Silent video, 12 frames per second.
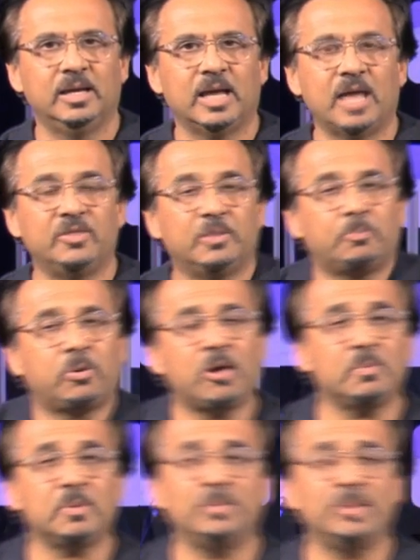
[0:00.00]
And the
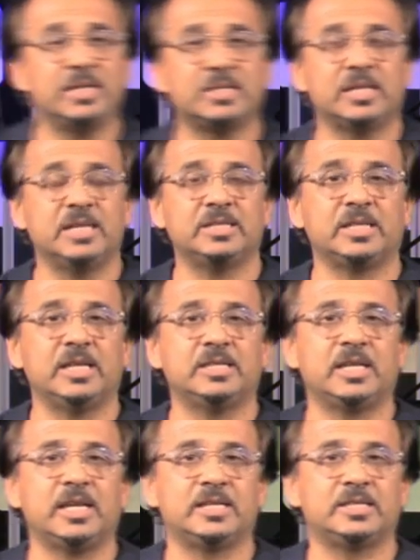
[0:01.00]
problem is
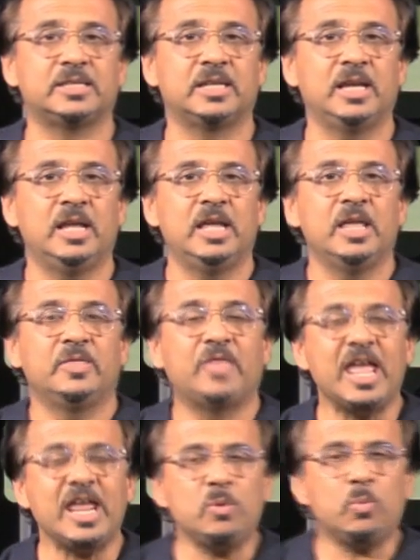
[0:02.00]
this.
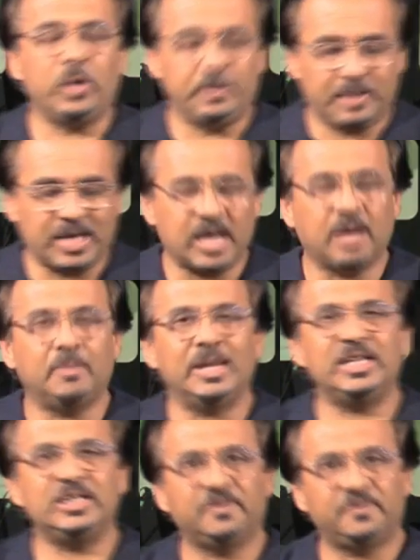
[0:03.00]
Then we become
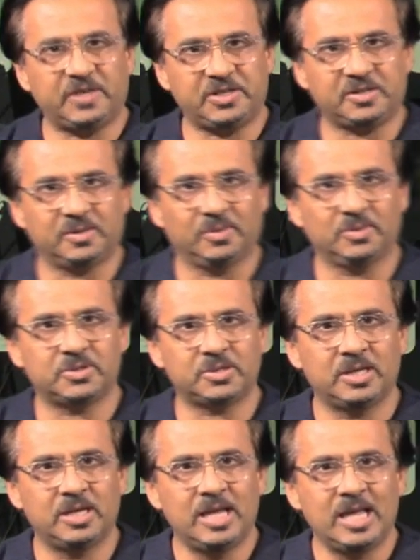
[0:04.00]

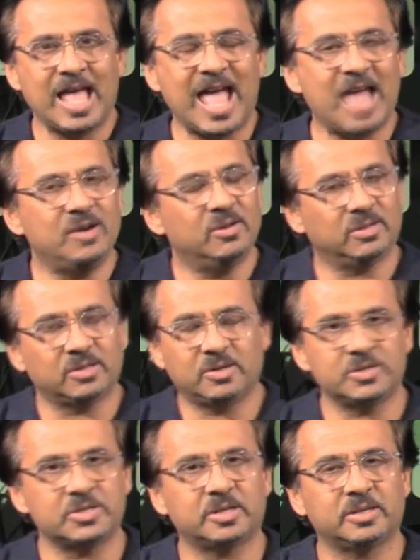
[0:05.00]
individuals and not
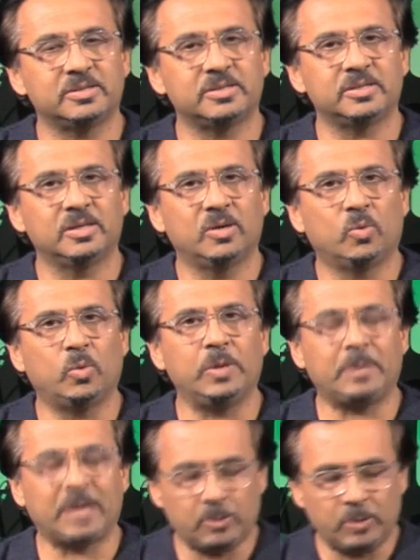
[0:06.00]
Christians. We
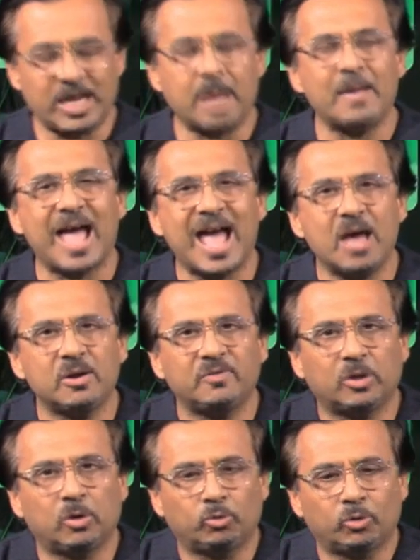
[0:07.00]
come out
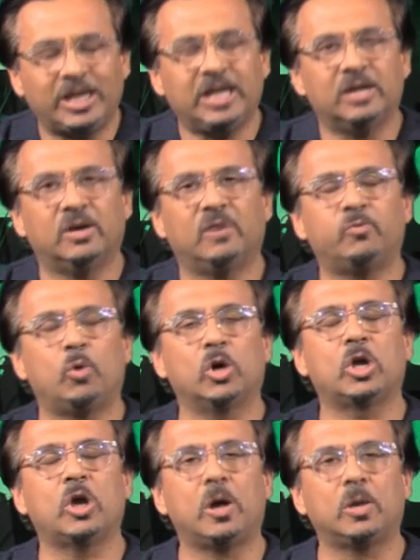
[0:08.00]
of the arena of
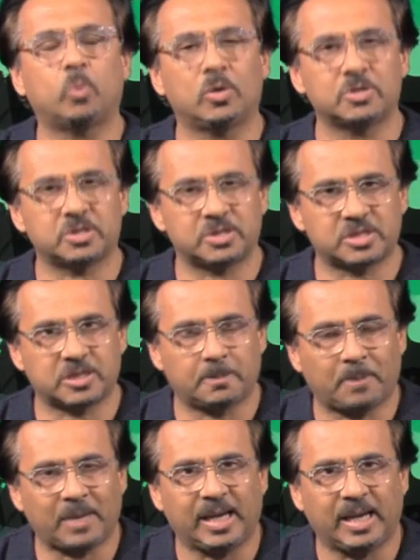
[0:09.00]
what God wants us to
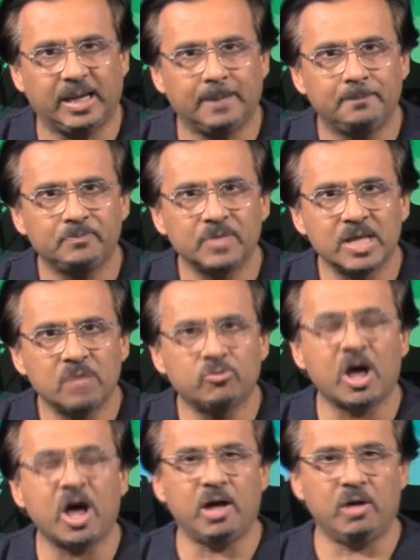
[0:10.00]
be
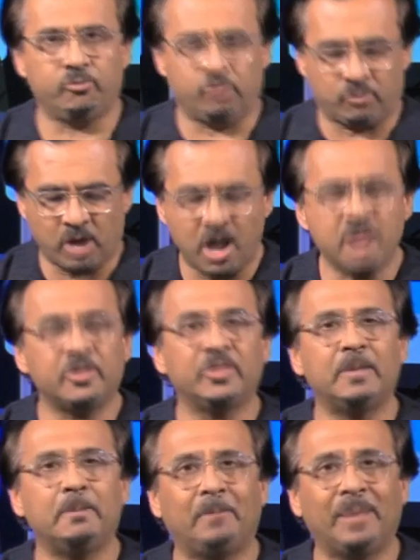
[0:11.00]
rather
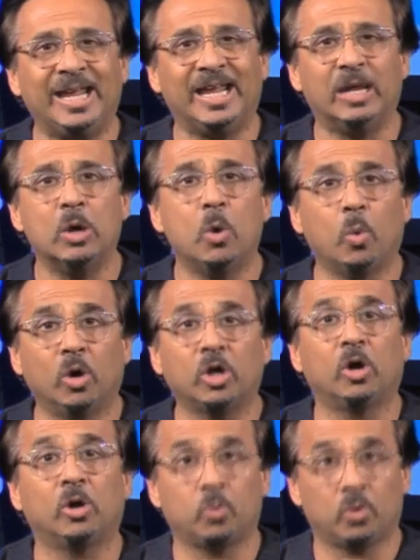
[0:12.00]
than being what
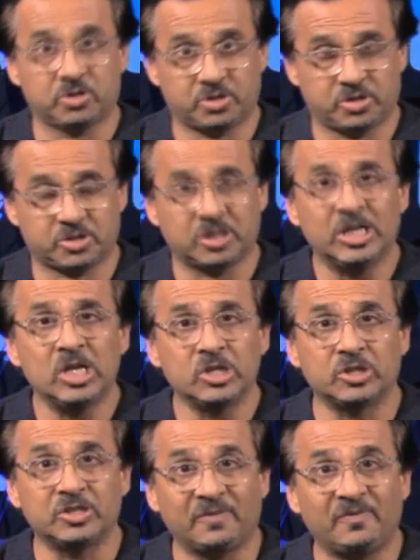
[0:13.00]
God wants us
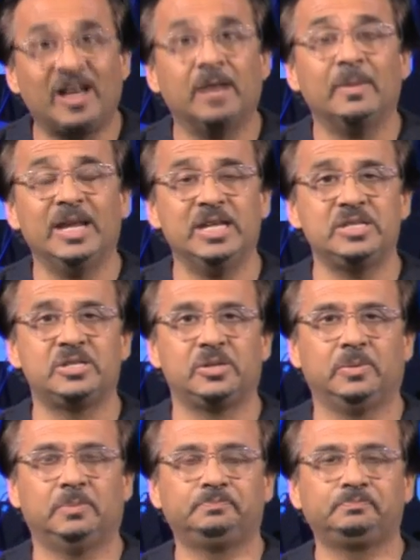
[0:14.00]
to develop into.